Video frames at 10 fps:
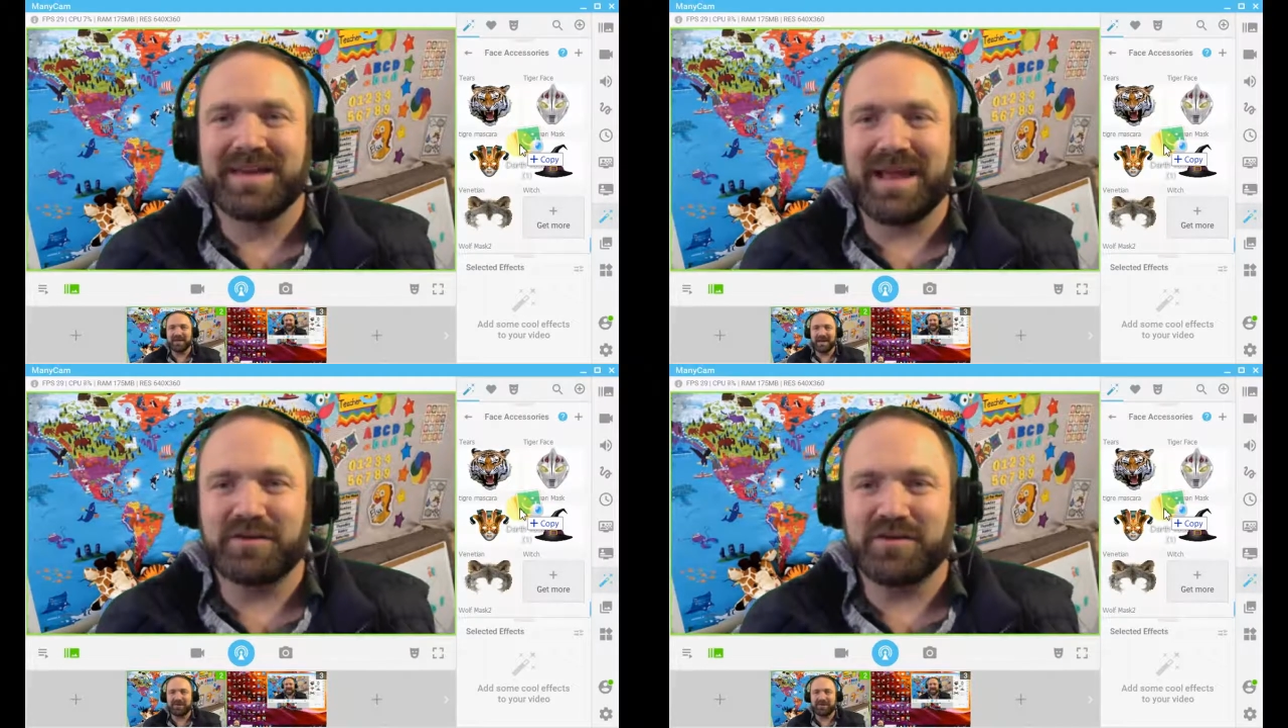
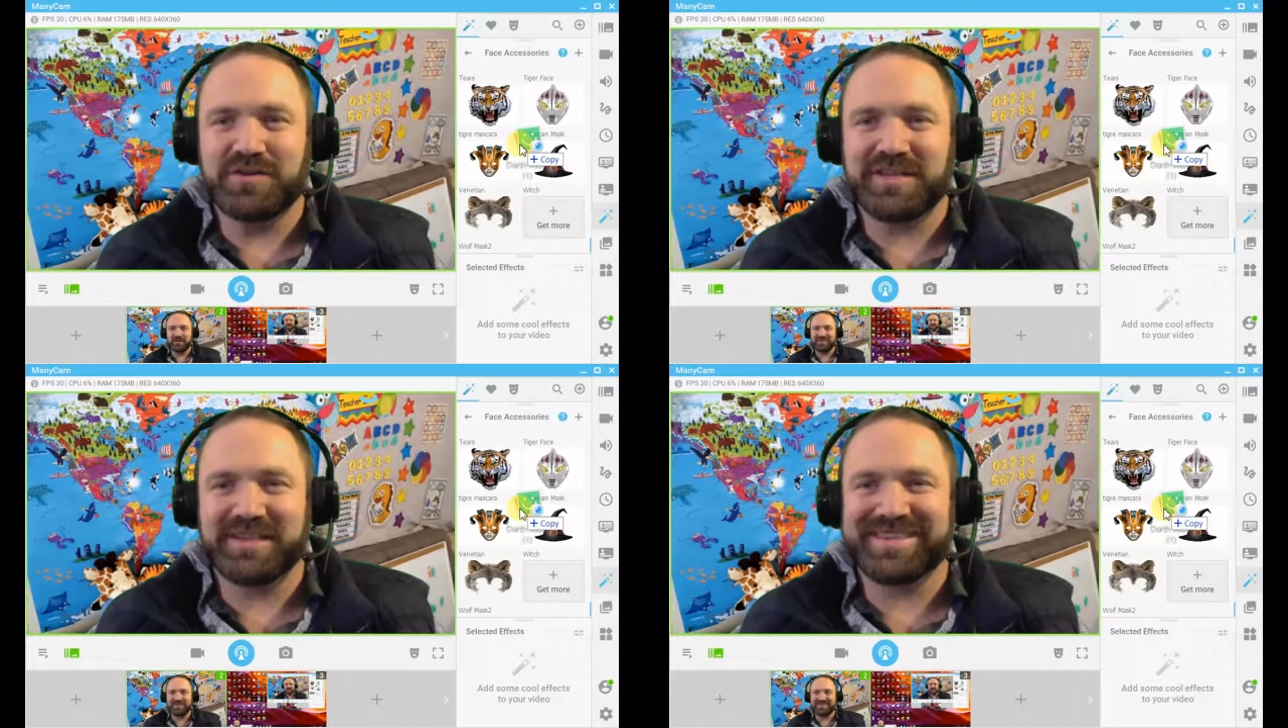Now you
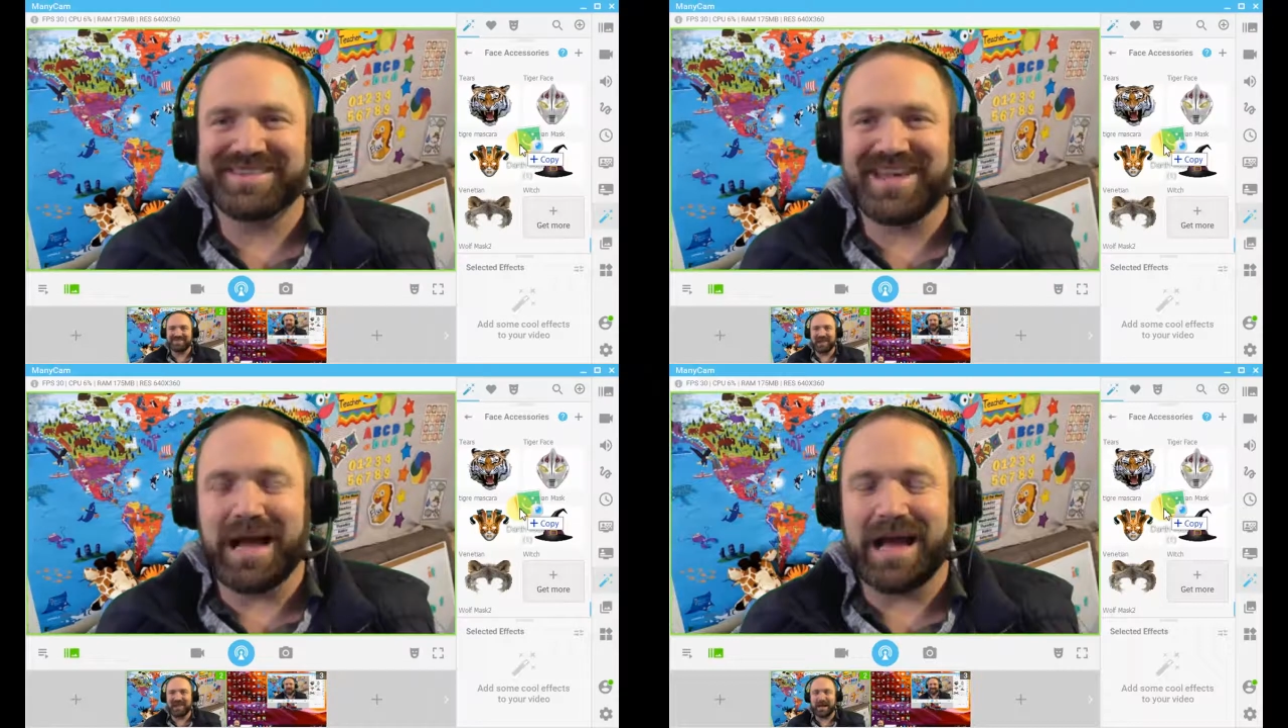see it
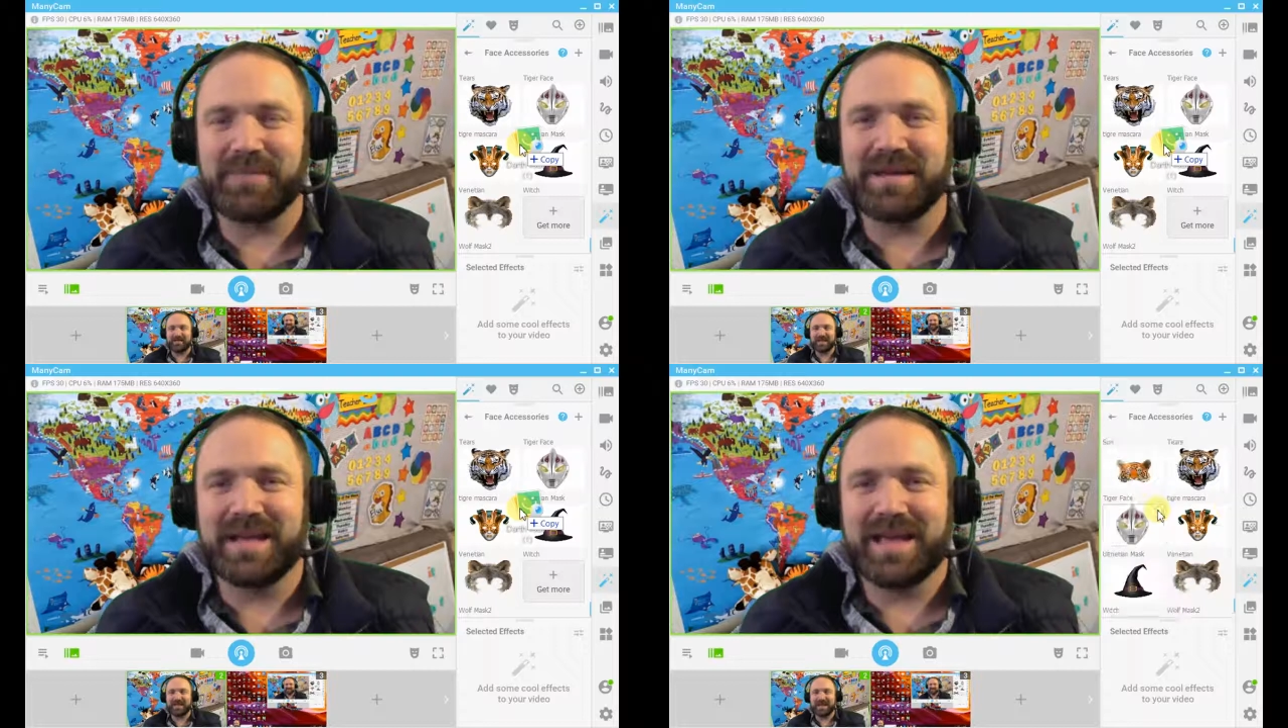says
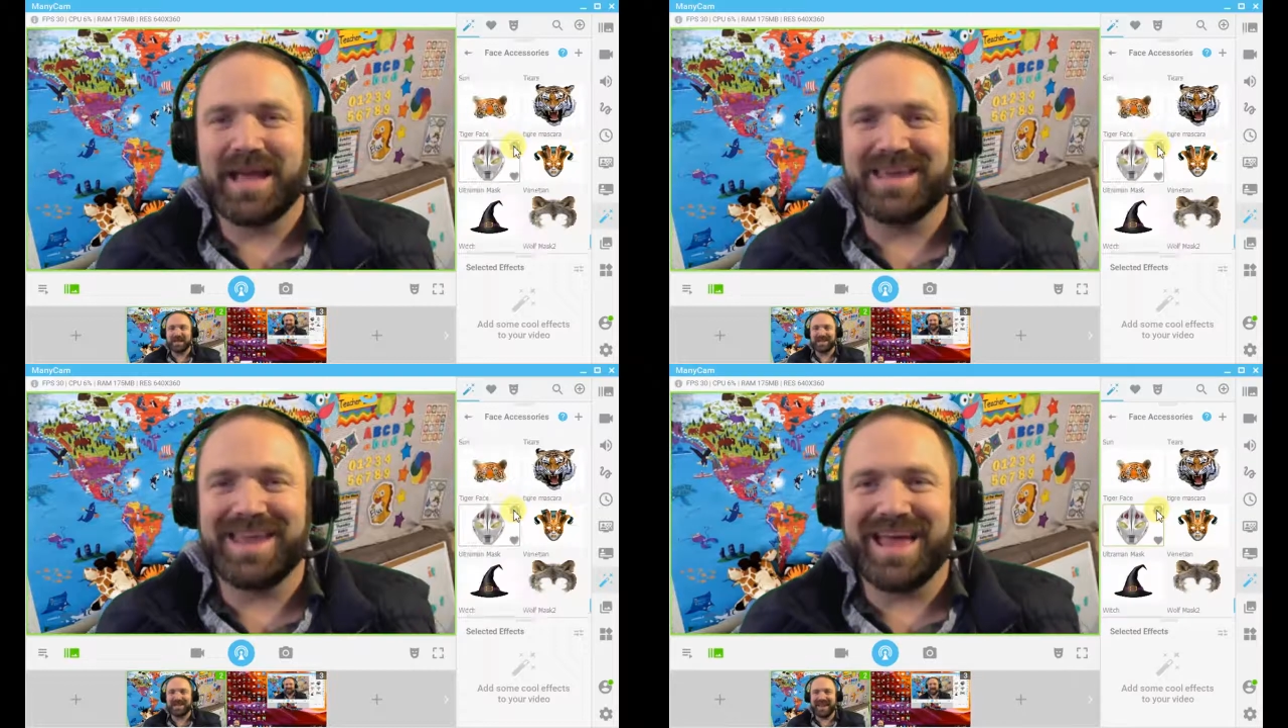copy,
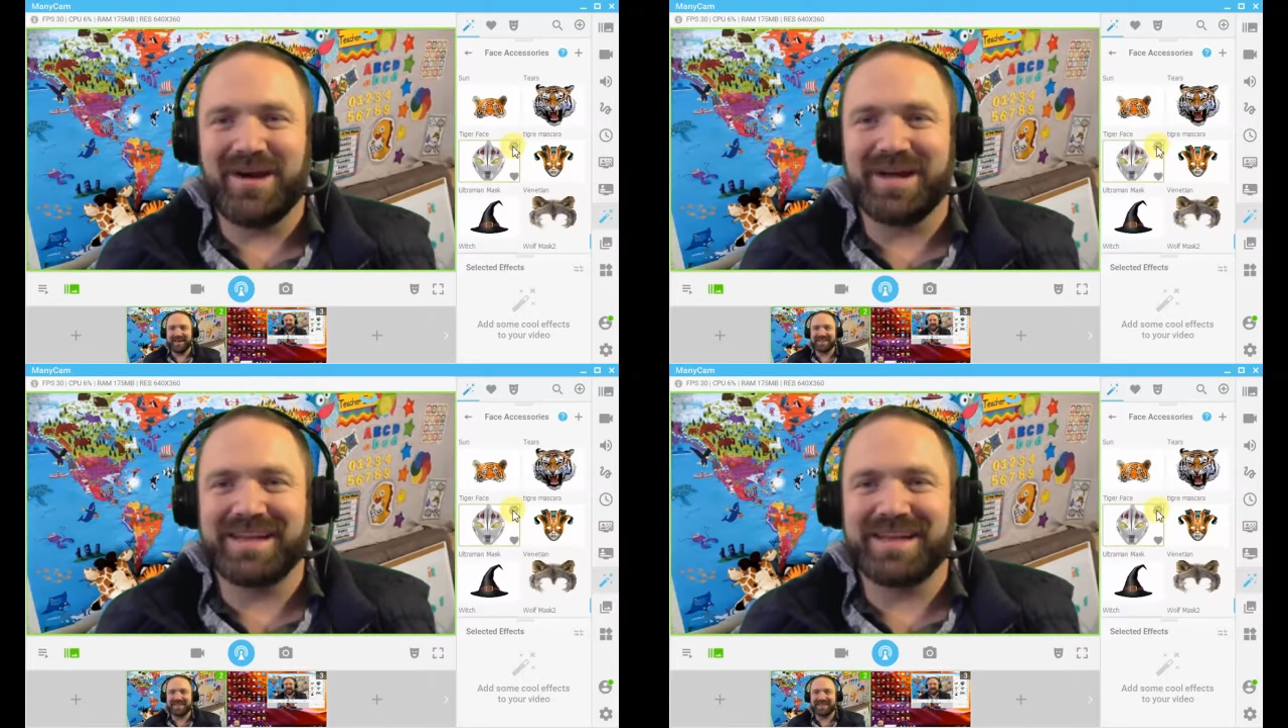and now I